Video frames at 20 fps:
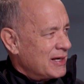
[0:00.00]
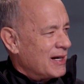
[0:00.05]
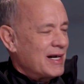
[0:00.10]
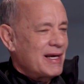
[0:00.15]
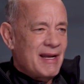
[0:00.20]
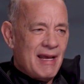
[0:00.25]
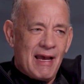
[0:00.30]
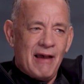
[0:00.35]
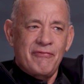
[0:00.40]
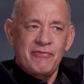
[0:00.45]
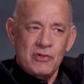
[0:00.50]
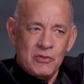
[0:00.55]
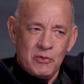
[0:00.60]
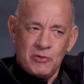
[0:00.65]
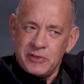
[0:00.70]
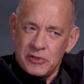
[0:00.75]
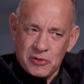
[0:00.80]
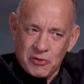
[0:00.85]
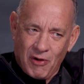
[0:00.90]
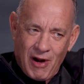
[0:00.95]
not have to
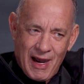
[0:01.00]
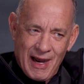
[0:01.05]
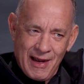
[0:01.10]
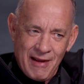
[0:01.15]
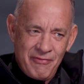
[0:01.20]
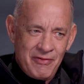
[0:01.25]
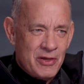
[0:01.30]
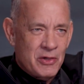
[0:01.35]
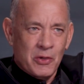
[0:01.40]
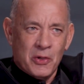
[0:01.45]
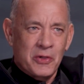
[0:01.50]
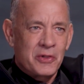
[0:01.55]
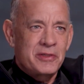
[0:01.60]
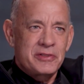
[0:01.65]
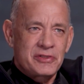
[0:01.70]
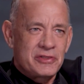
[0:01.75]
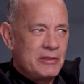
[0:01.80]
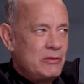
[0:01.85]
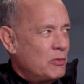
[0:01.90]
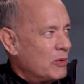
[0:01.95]
strive in order to
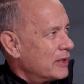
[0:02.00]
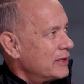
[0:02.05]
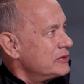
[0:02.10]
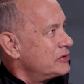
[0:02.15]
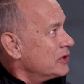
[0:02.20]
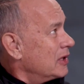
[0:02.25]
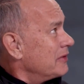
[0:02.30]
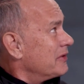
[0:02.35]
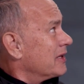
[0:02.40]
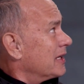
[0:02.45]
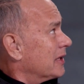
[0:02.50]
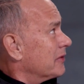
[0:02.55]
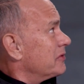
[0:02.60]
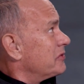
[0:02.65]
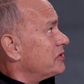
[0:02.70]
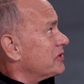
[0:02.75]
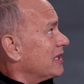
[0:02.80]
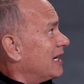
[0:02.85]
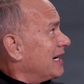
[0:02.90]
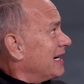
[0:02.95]
see what is on the other
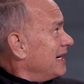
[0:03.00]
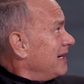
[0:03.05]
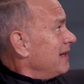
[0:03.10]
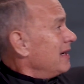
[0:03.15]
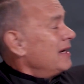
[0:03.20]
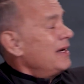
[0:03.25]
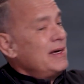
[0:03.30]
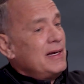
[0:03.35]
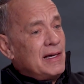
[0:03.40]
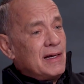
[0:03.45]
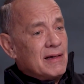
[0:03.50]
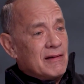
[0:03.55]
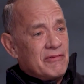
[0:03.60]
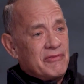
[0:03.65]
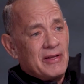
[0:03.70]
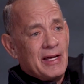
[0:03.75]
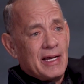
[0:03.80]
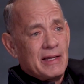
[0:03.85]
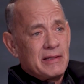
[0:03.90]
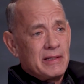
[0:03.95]
side of
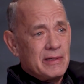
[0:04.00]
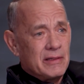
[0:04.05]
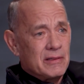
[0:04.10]
that